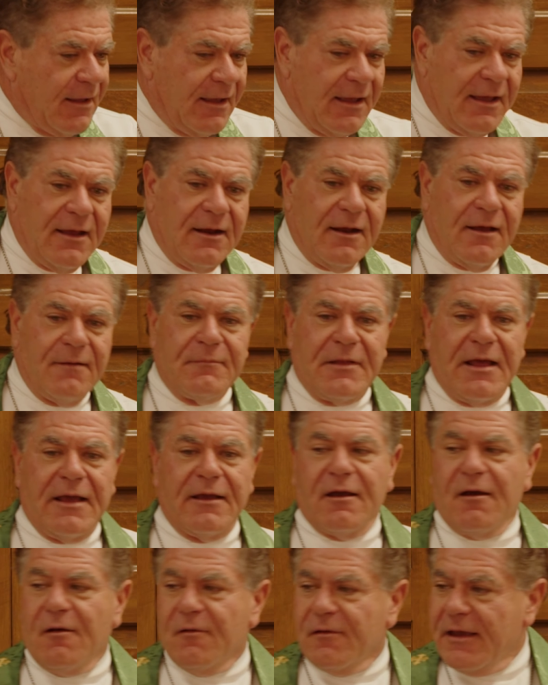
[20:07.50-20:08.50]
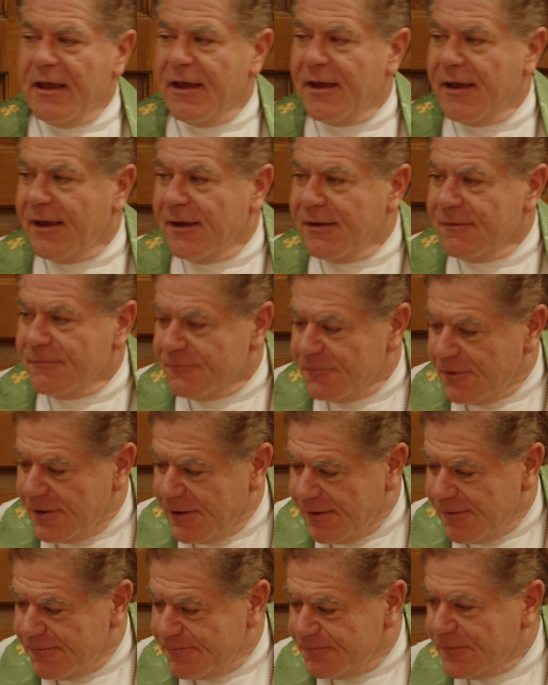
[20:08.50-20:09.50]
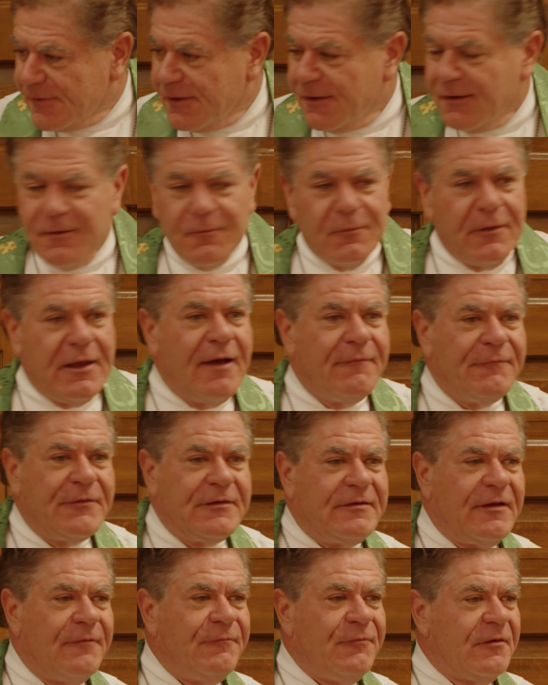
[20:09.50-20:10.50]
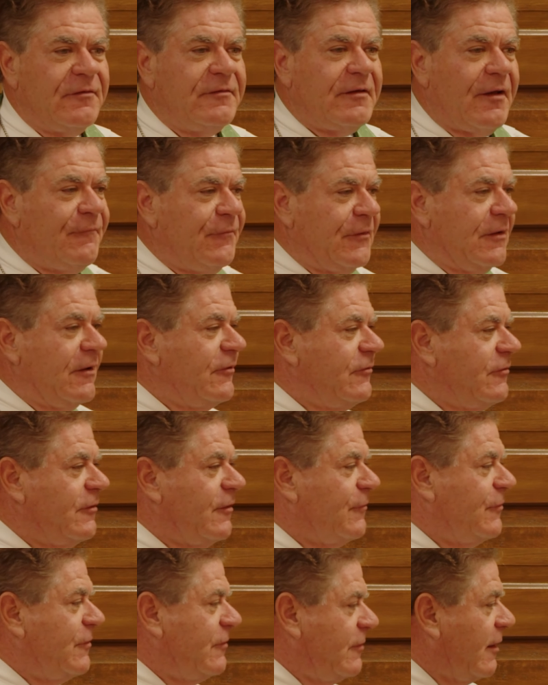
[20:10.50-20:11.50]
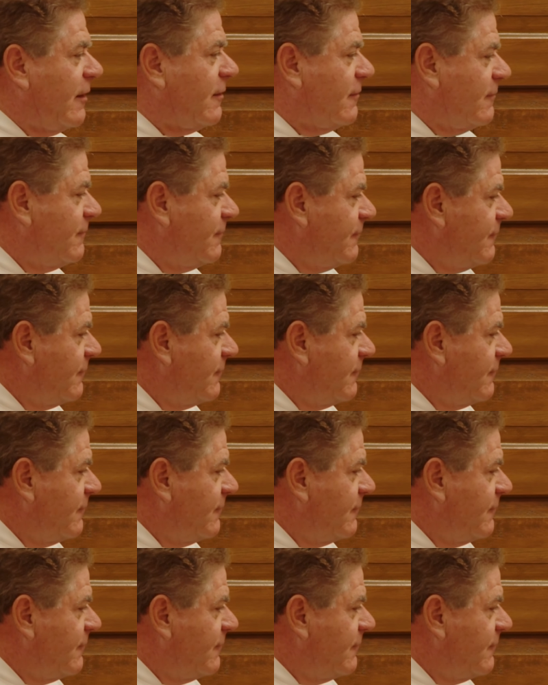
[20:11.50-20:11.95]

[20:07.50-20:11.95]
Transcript: And I'm like, okay, well, we have a different definition of sin